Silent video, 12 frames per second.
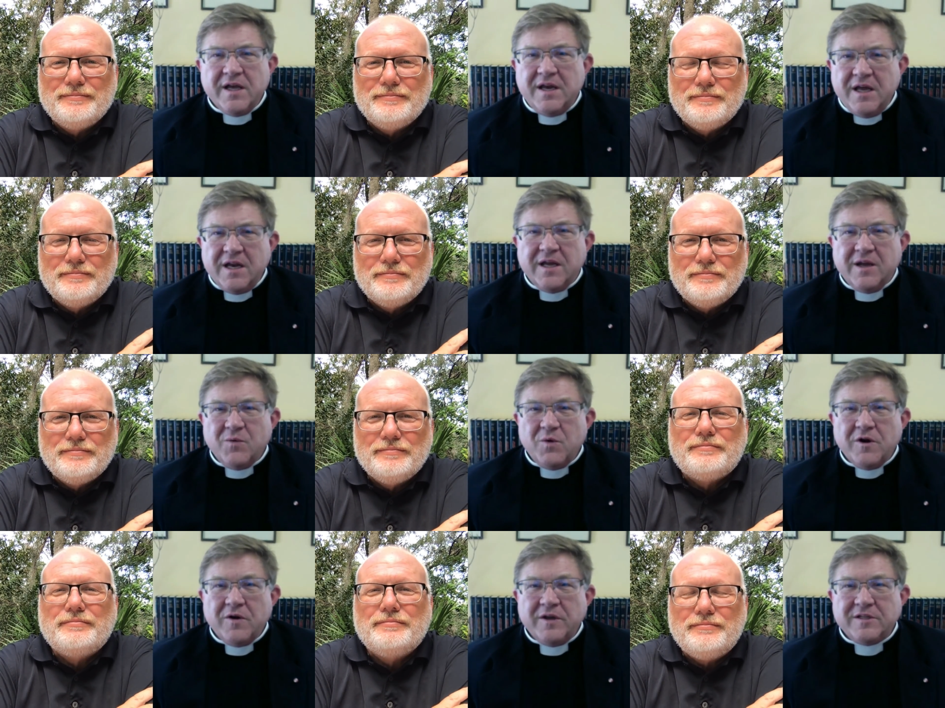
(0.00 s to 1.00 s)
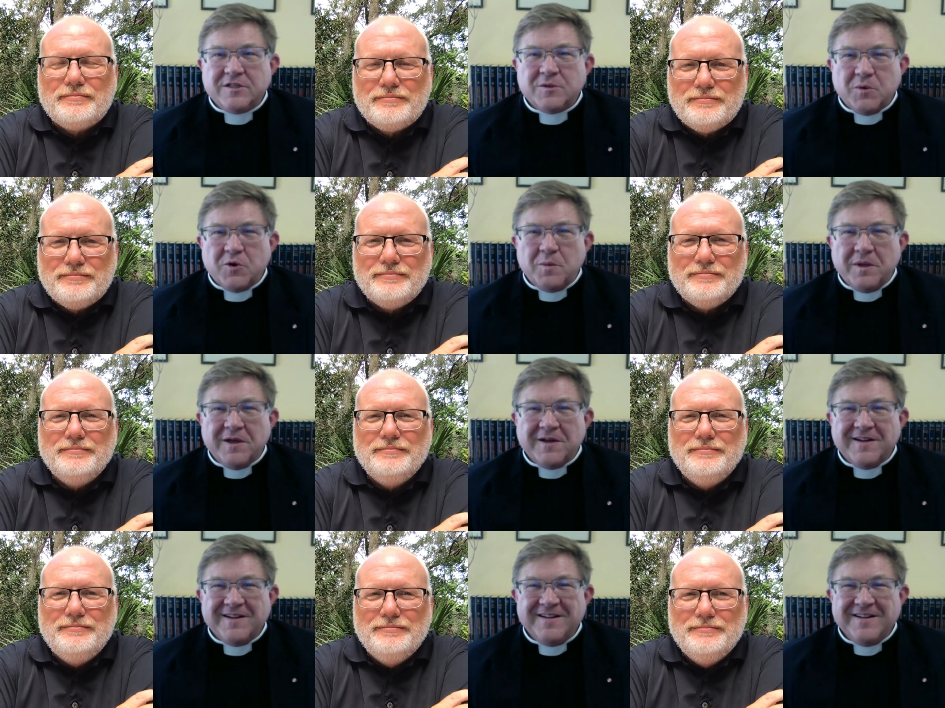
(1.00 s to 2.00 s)
Speaker 1: Connecticut, where it's suburbia,
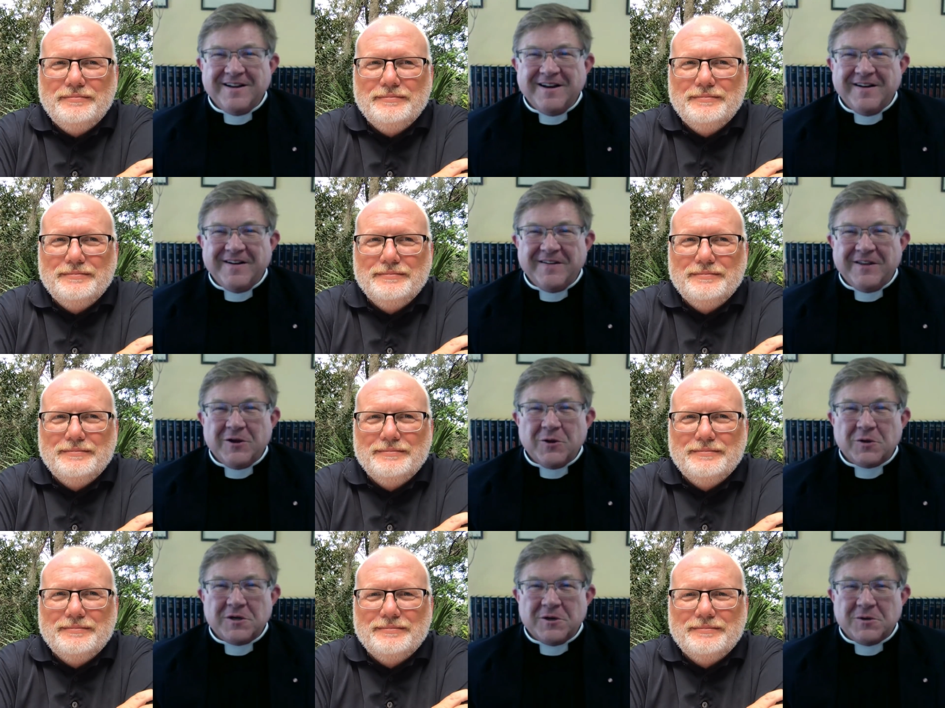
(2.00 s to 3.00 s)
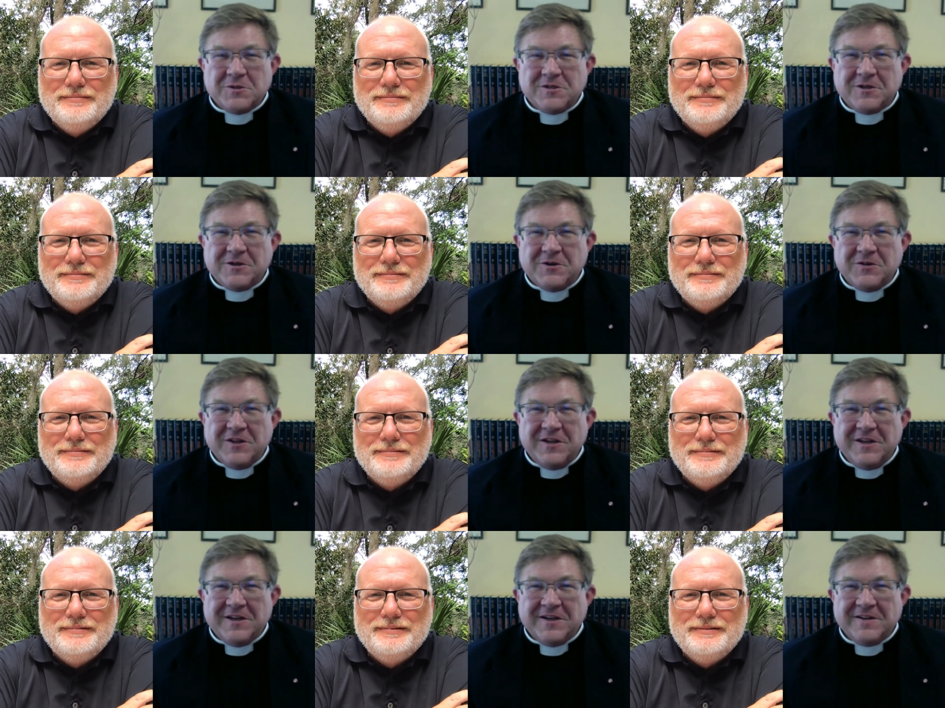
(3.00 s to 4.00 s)
uh, the Gold Coast along
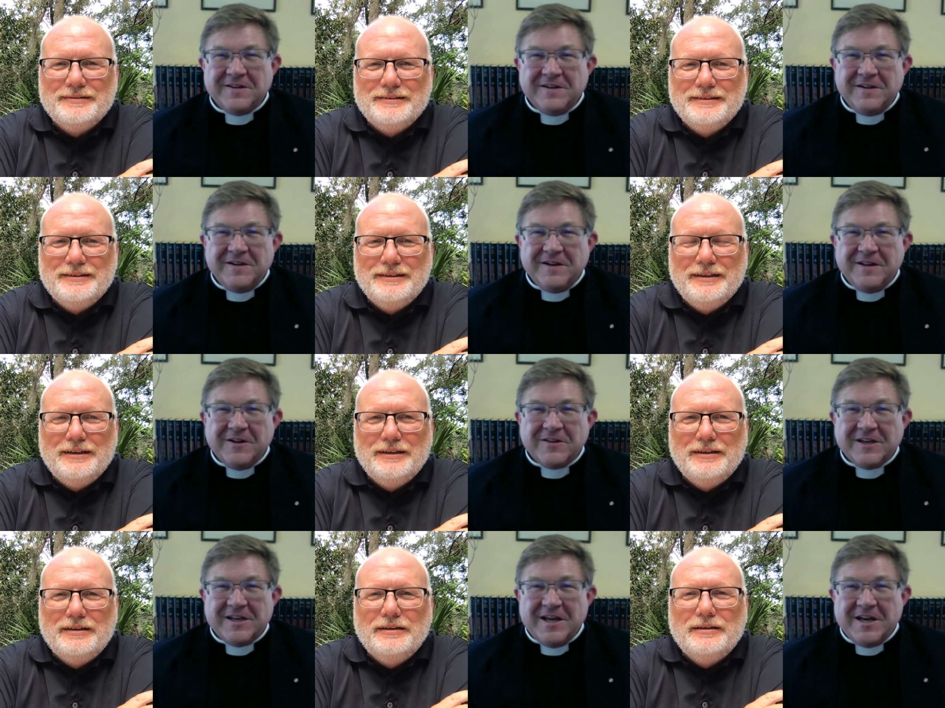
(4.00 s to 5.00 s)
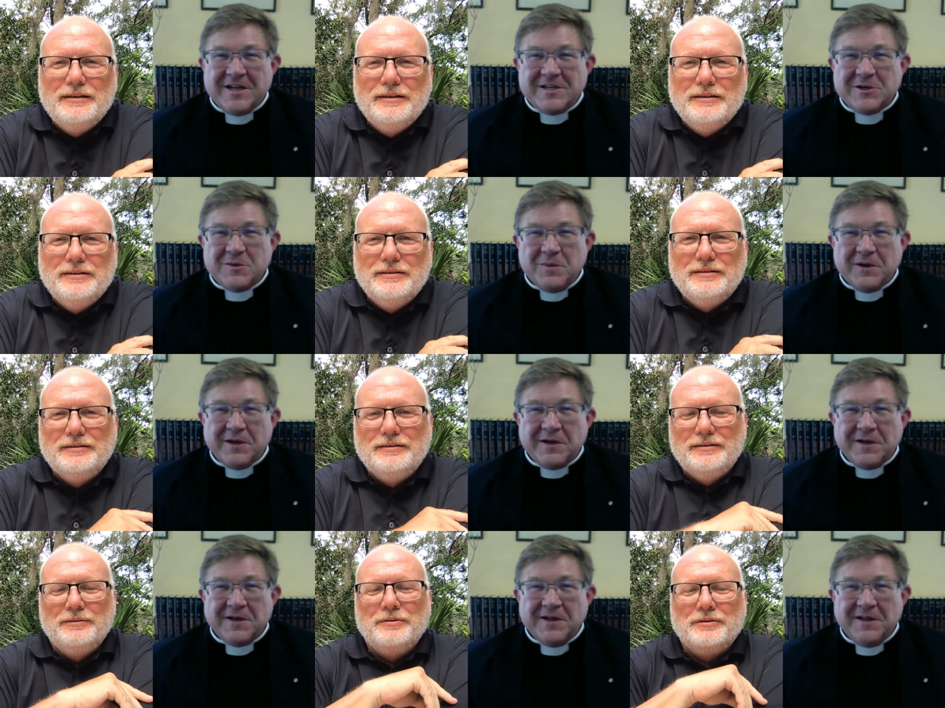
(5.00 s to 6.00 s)
the uh, along the Connecticut Turnpike.
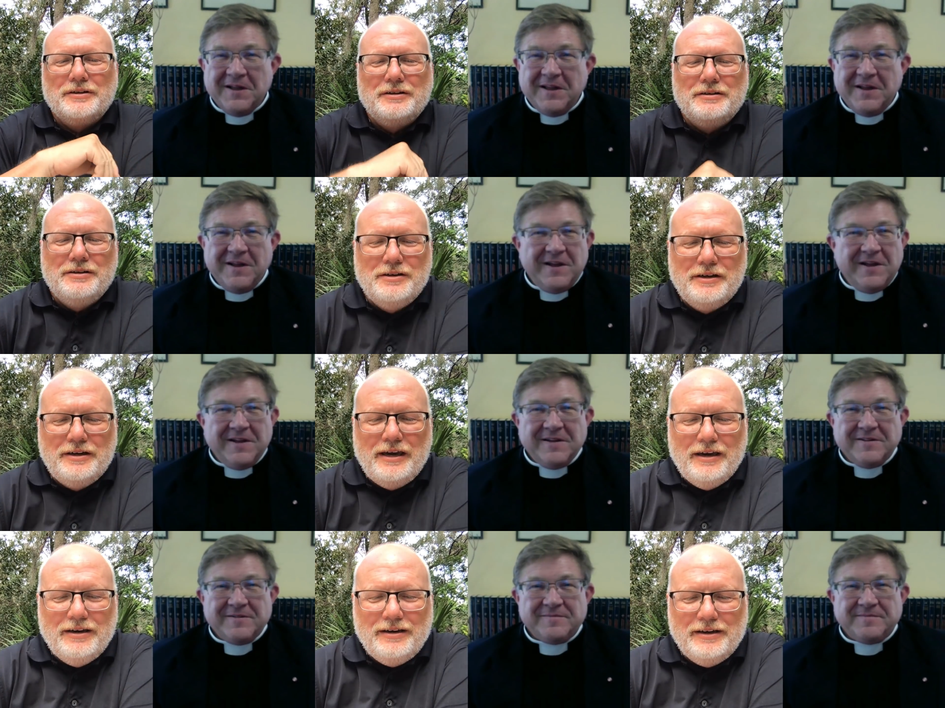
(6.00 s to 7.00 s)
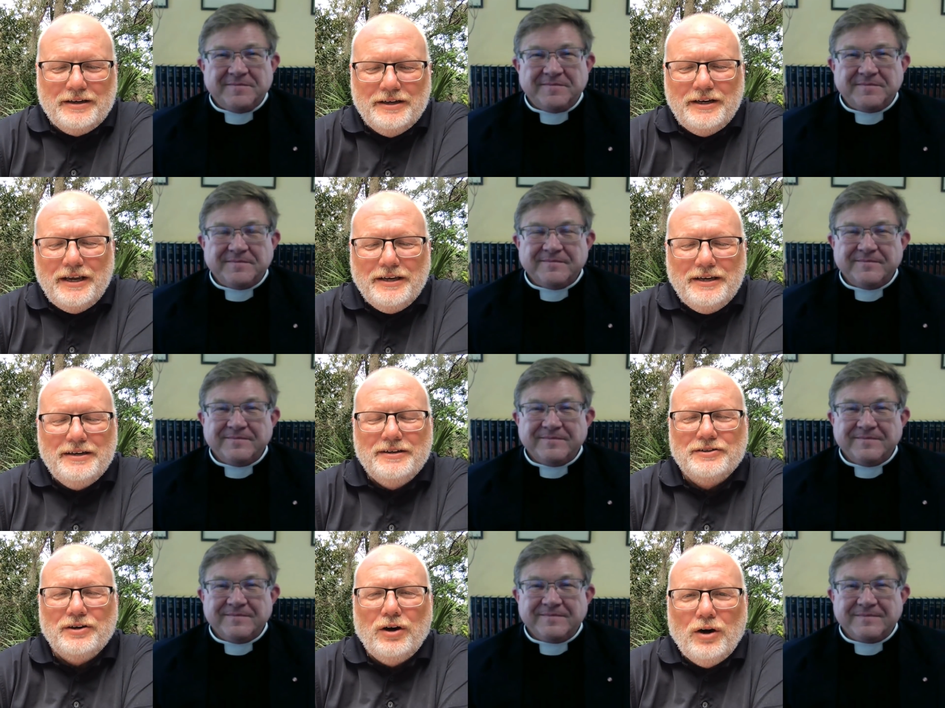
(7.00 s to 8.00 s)
Speaker 2: Well, uh, Connecticut
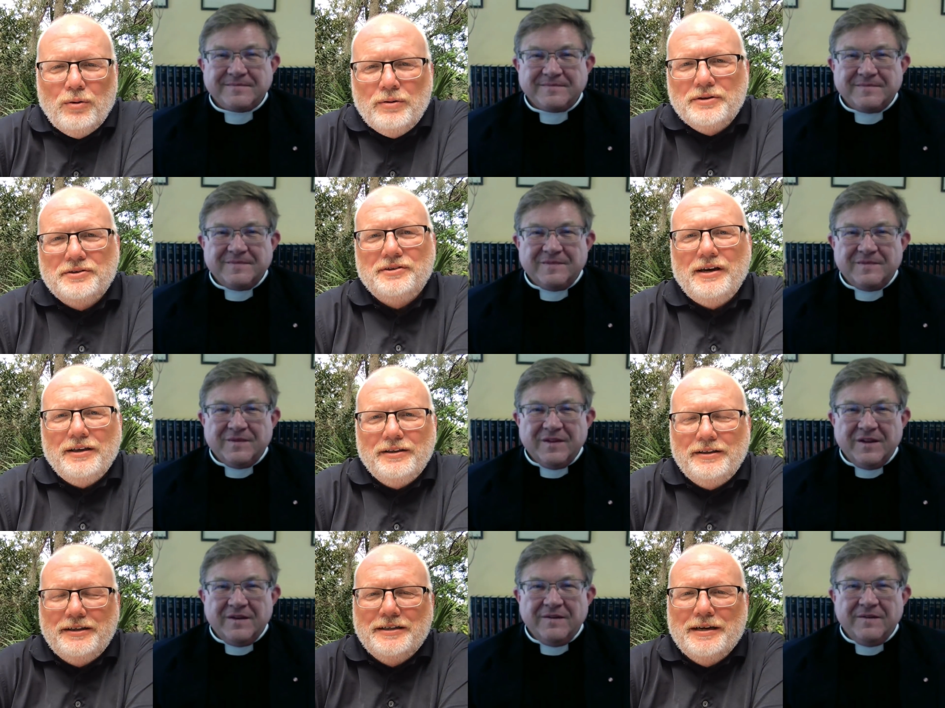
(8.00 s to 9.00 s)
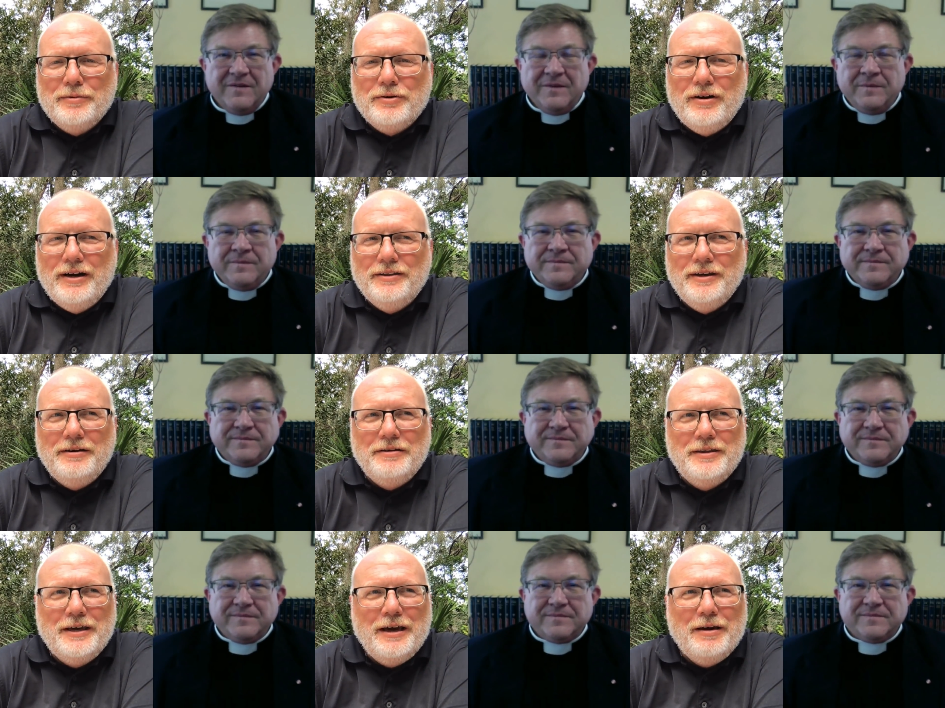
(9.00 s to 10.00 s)
is always solidly Democrat. They
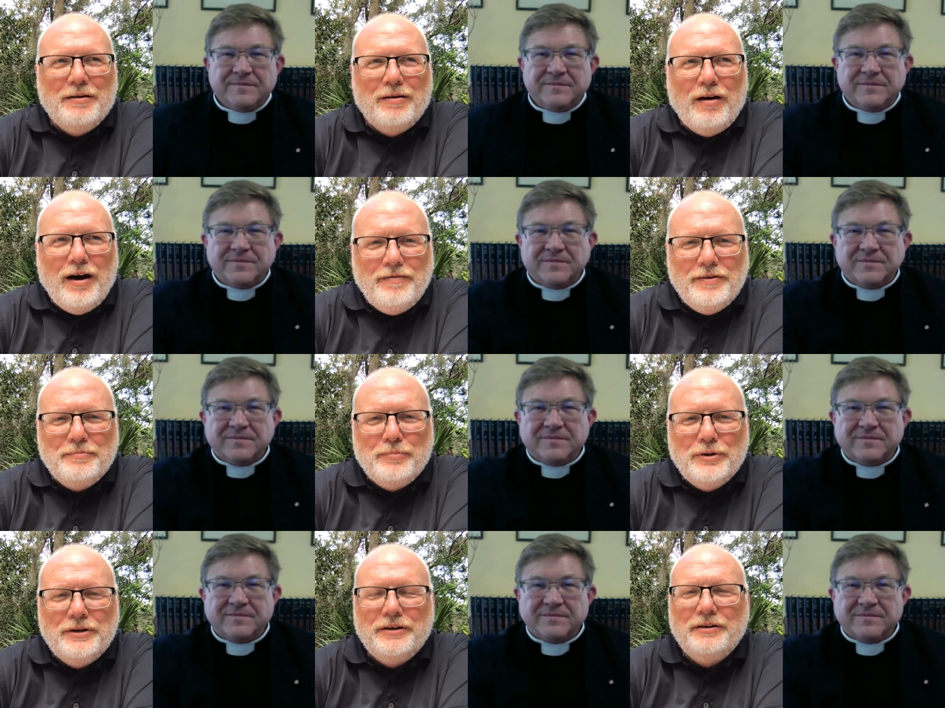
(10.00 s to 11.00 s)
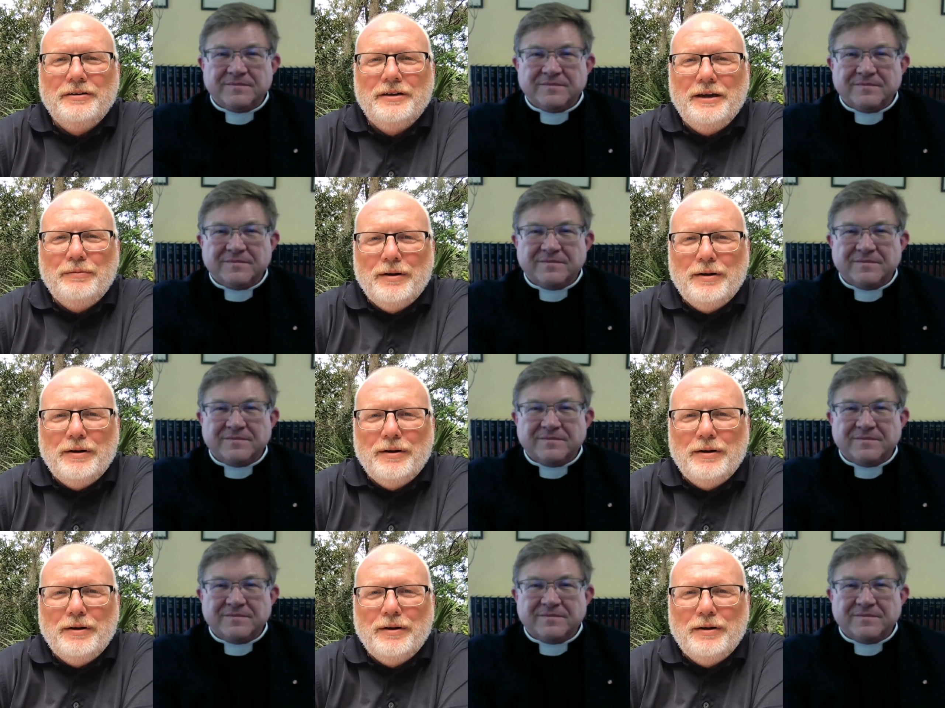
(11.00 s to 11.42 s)
they often put in a, a